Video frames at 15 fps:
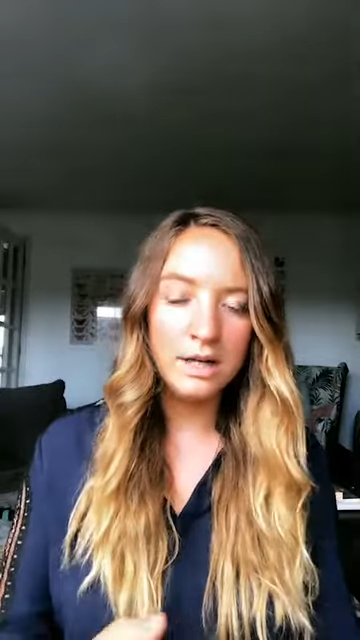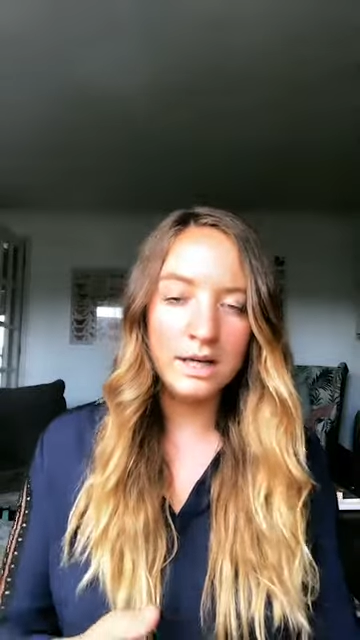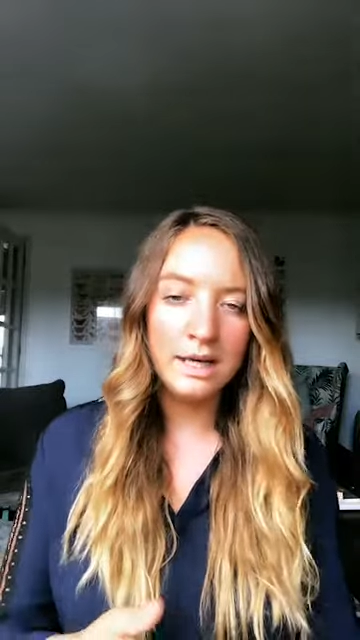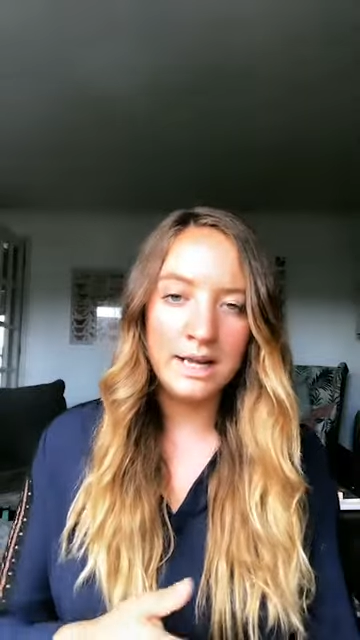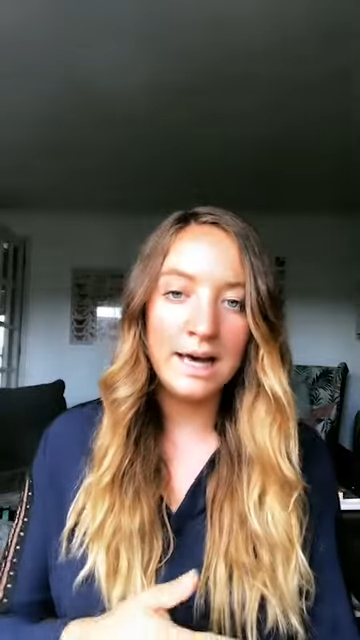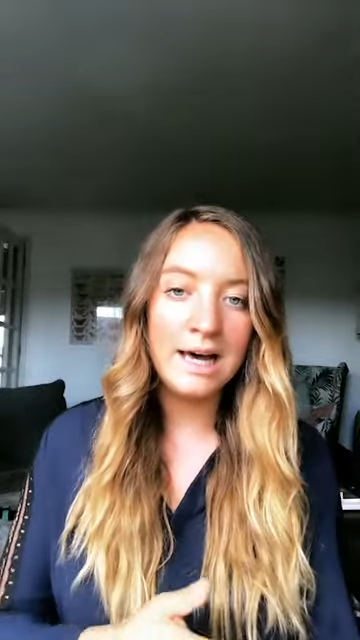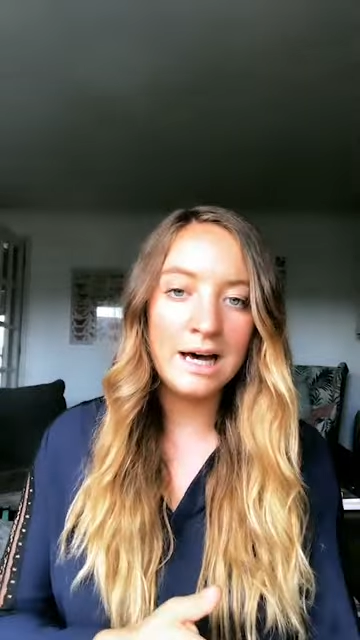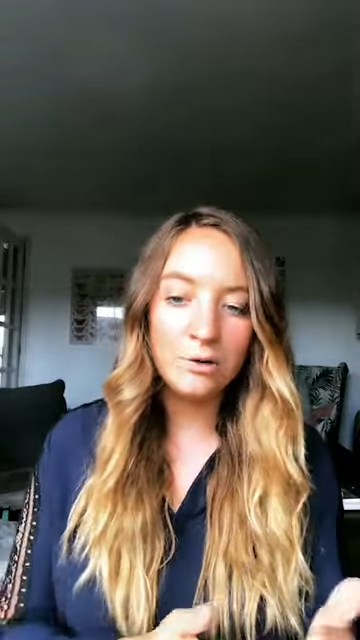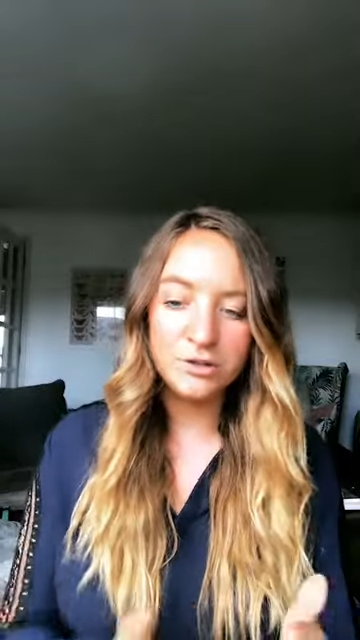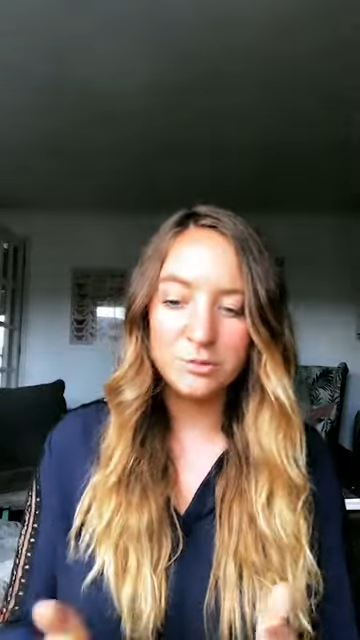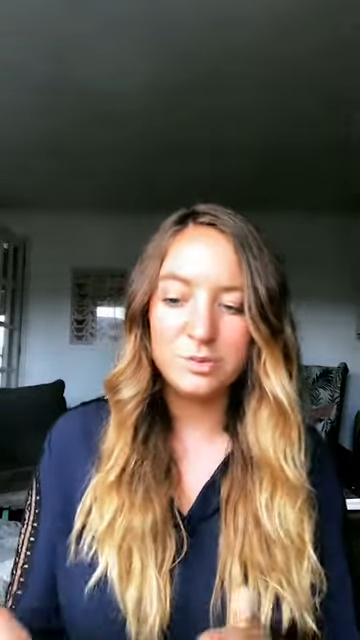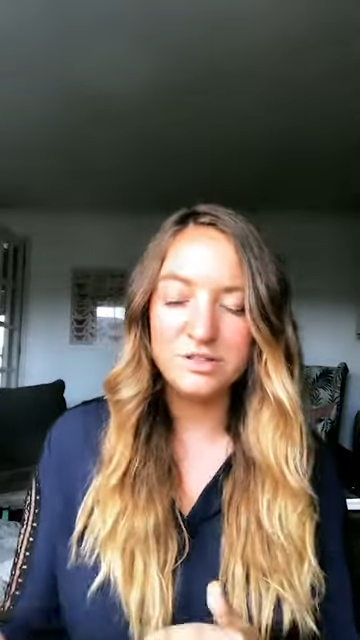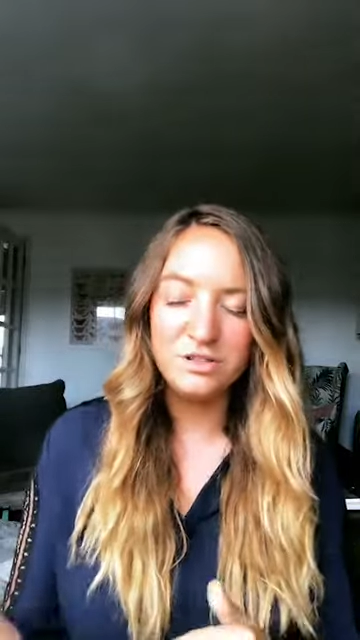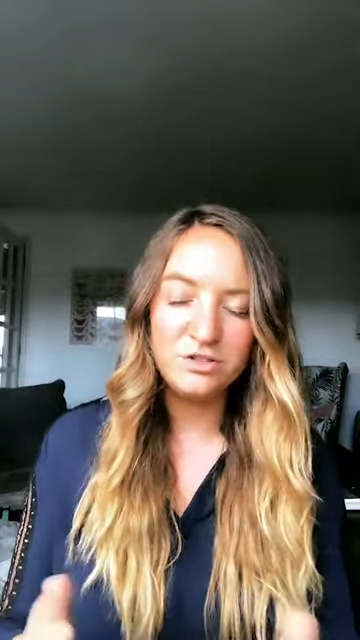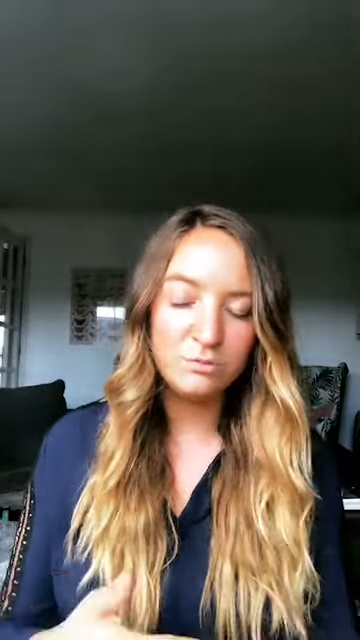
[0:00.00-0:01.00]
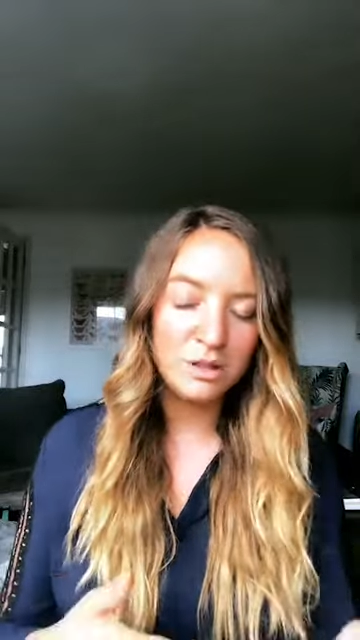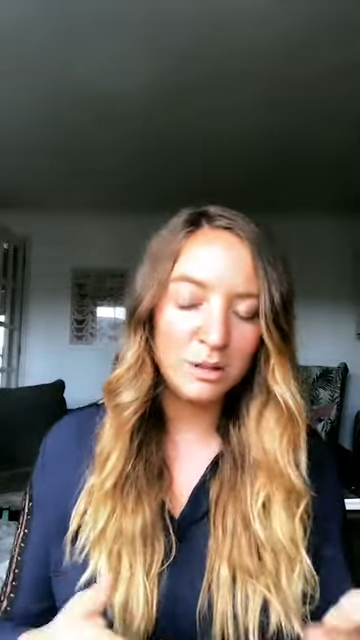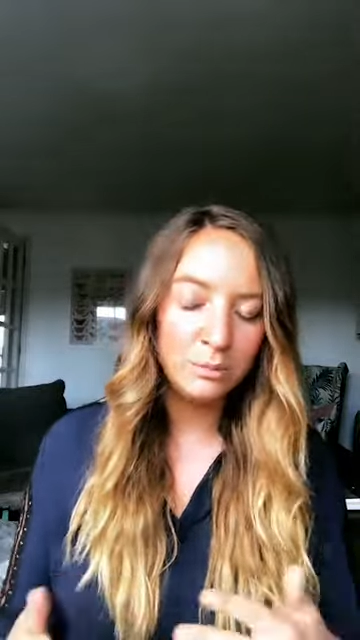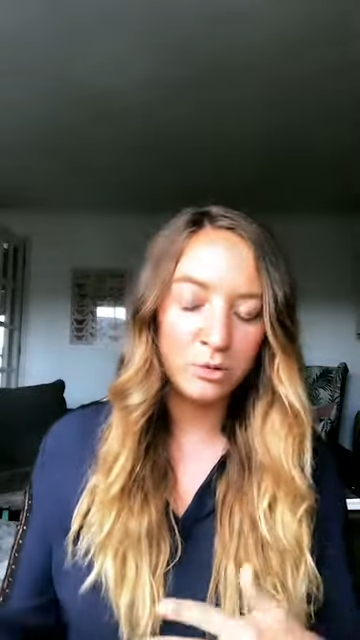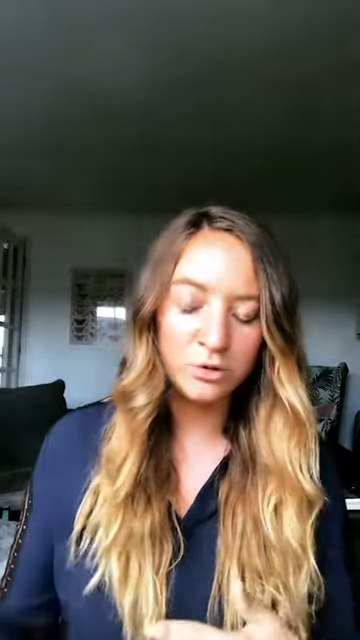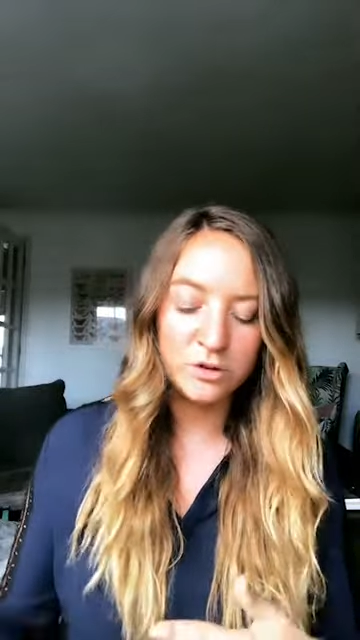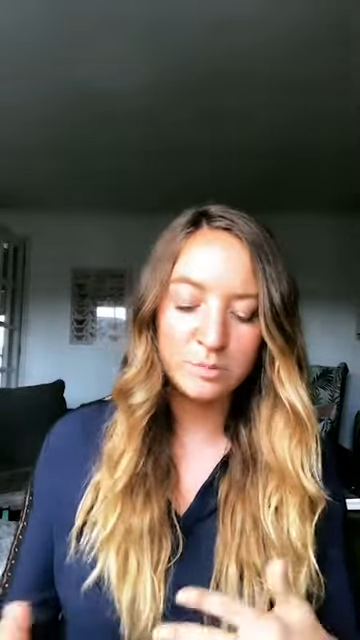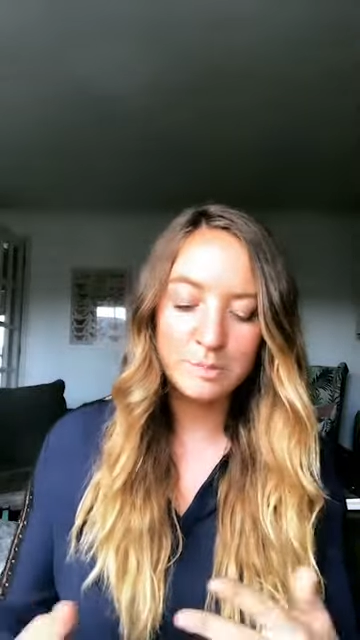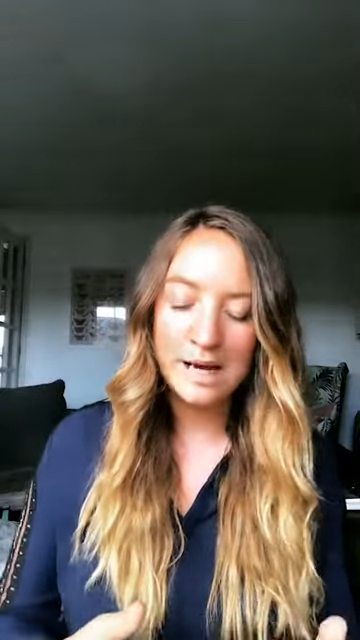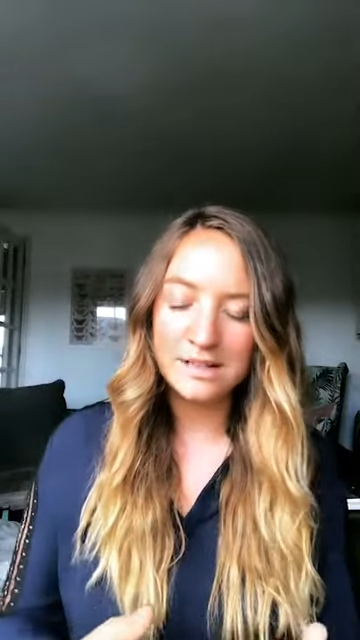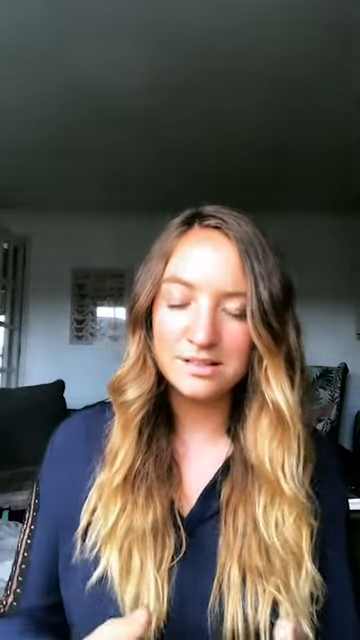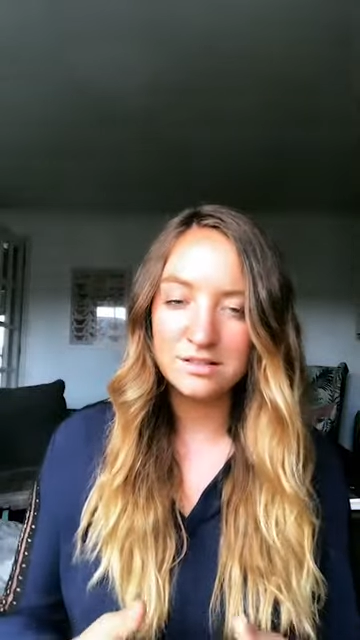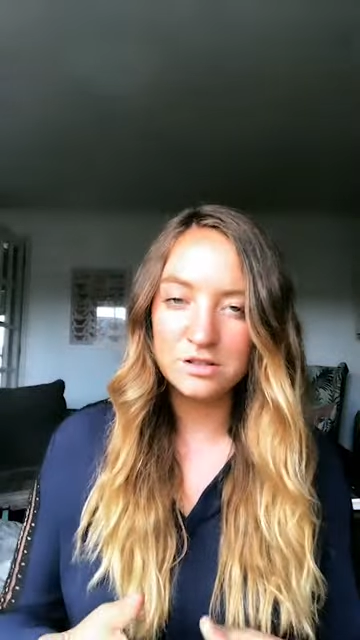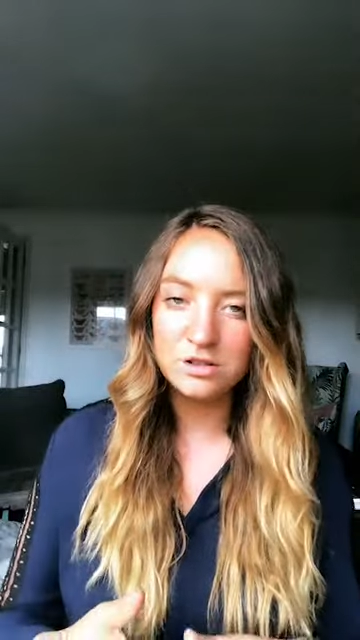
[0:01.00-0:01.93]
and how to position my models best